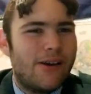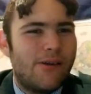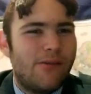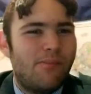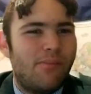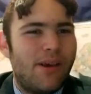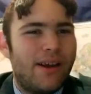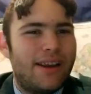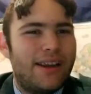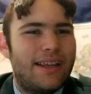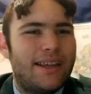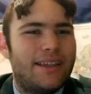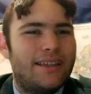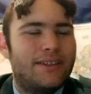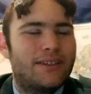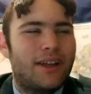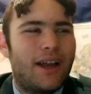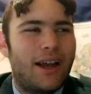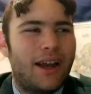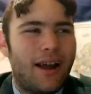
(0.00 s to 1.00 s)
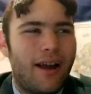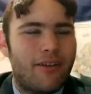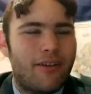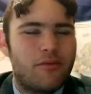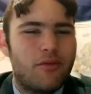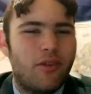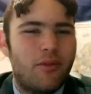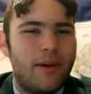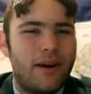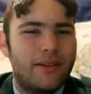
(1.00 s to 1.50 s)
but is
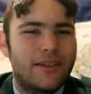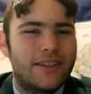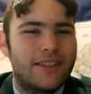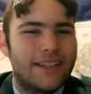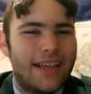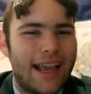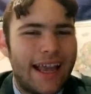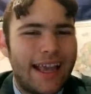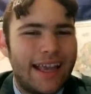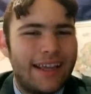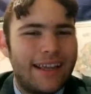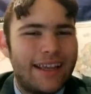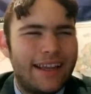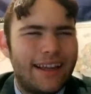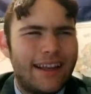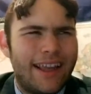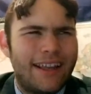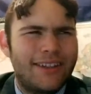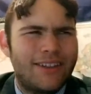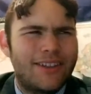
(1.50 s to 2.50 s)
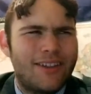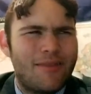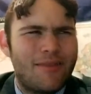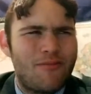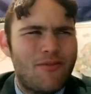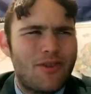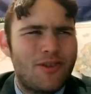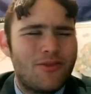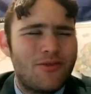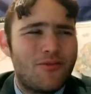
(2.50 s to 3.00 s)
uncomfortable about saying it, and
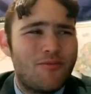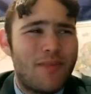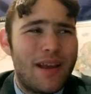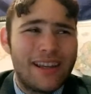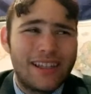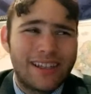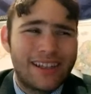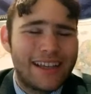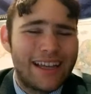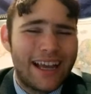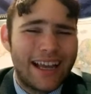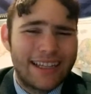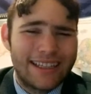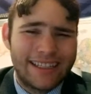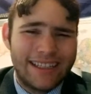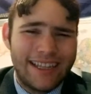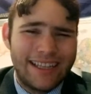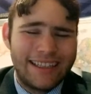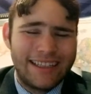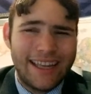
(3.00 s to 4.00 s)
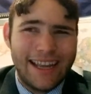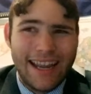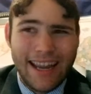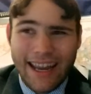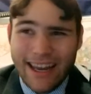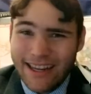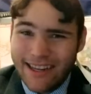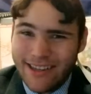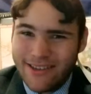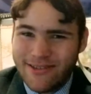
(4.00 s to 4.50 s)
someone who basically acts like they
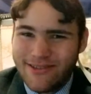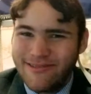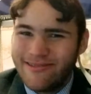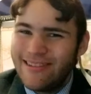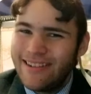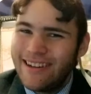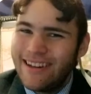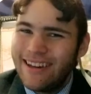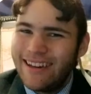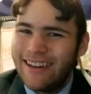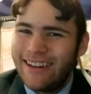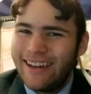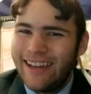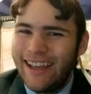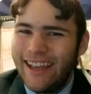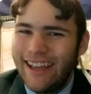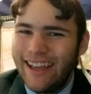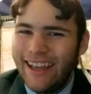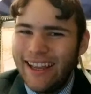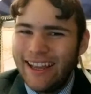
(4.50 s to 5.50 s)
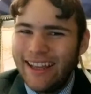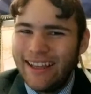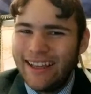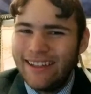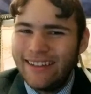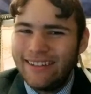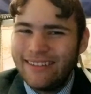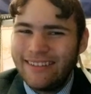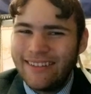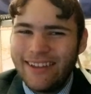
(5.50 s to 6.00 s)
hate you
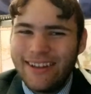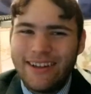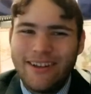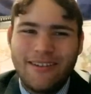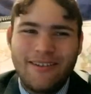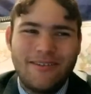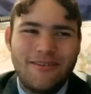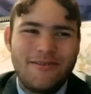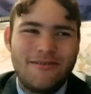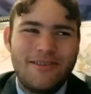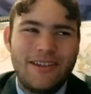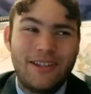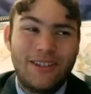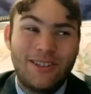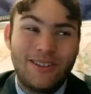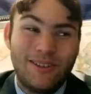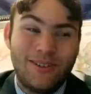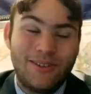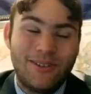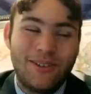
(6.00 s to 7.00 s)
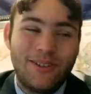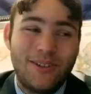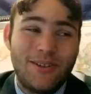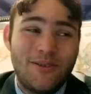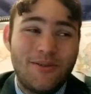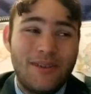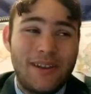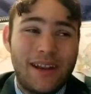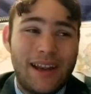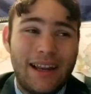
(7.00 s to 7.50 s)
and, you know, insults
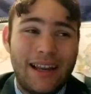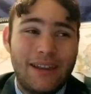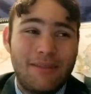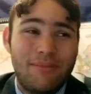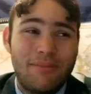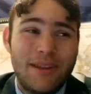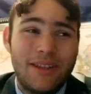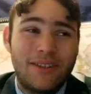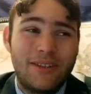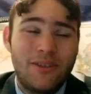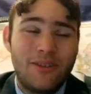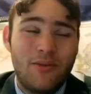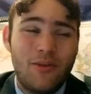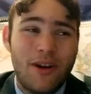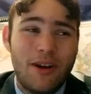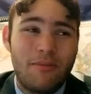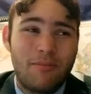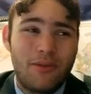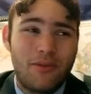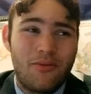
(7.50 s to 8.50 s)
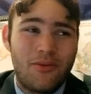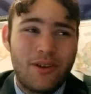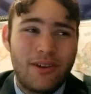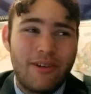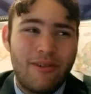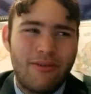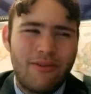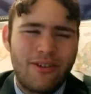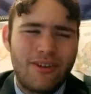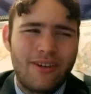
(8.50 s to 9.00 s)
you and kind of like beats you up or
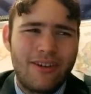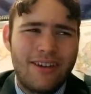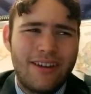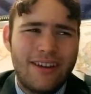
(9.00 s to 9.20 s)
whatever,